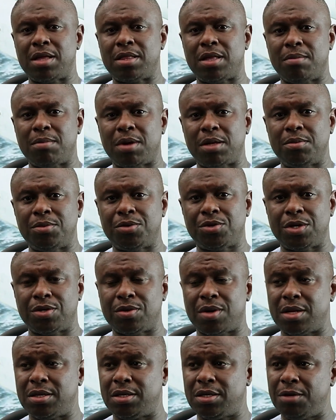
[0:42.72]
Maritime
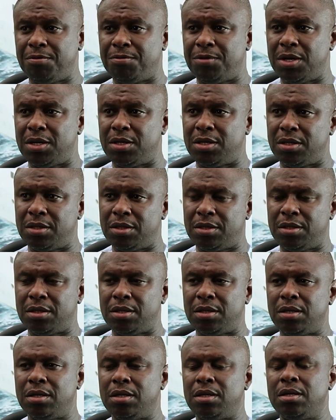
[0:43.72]
Administration and Safety Agency.